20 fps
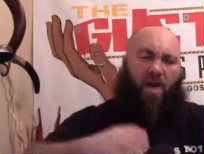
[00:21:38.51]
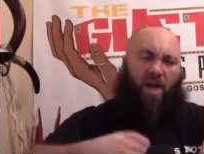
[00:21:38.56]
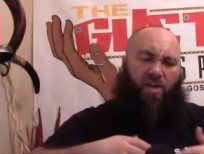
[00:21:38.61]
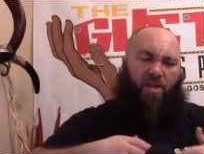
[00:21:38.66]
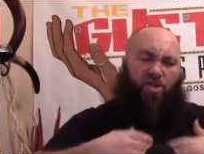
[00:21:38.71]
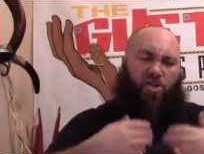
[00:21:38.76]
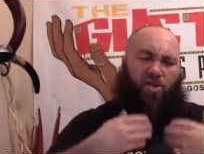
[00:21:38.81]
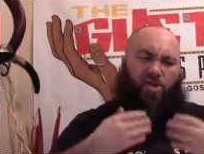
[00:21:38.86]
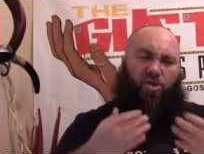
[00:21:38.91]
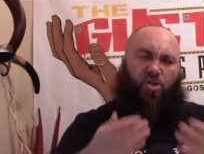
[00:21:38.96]

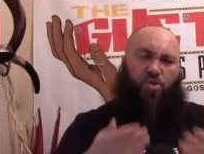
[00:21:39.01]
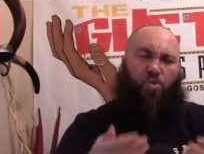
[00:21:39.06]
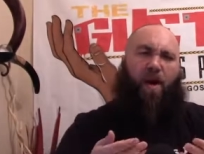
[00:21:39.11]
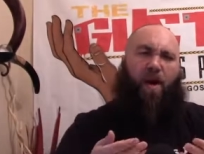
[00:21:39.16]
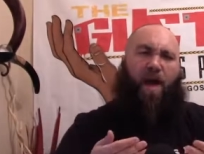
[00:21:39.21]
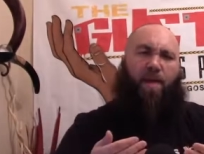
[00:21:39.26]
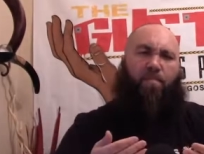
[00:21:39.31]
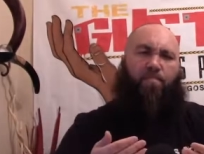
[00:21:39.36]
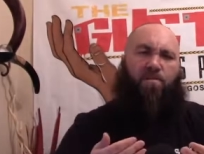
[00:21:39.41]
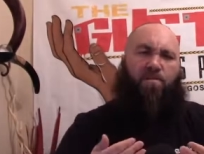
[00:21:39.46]
It just so
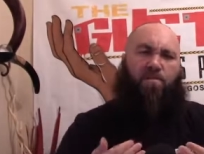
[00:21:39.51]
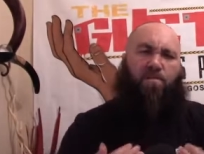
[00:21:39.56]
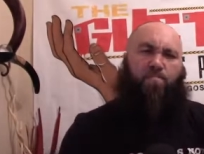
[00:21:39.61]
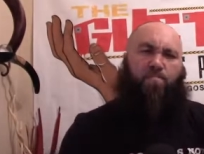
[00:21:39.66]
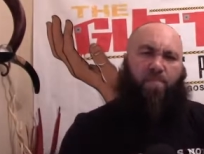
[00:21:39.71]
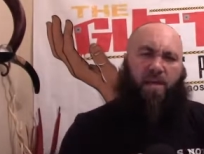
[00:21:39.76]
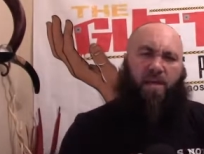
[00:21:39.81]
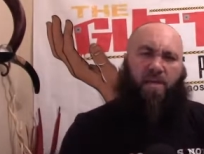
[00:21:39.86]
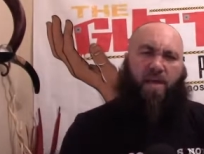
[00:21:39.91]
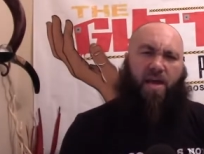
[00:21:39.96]
happens to
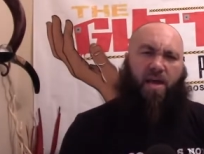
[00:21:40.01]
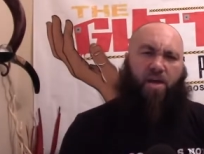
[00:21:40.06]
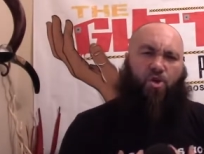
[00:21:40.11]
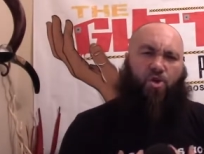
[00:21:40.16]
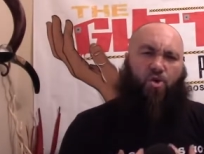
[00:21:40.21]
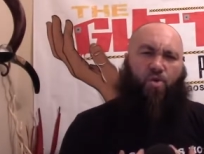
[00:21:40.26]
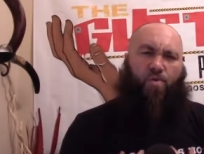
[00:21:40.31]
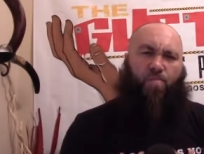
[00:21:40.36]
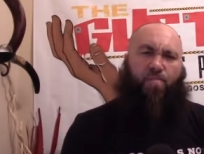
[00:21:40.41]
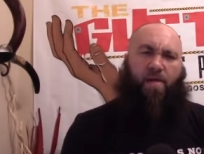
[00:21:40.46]
be that
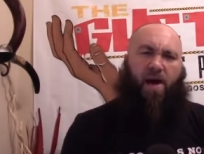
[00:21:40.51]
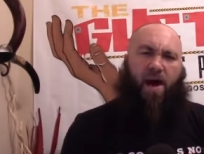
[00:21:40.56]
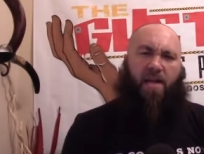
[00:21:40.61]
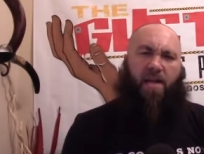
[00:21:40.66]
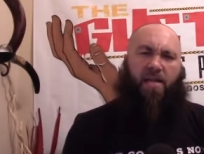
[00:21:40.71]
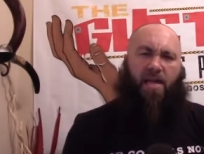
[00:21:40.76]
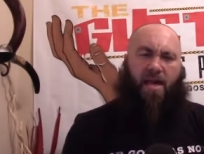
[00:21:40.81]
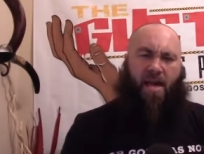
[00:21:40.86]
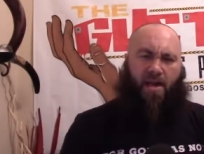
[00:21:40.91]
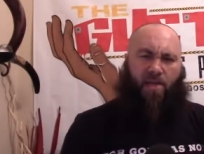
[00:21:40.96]
your
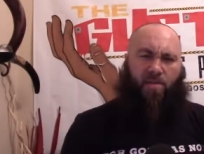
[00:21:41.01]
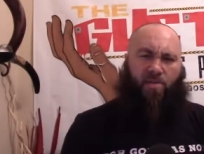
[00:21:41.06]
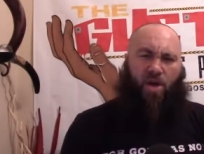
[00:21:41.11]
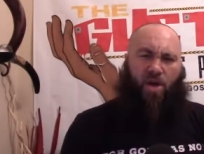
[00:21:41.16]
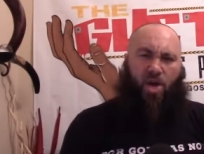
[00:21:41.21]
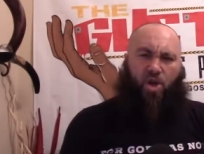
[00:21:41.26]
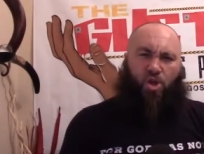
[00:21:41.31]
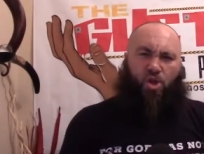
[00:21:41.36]
body has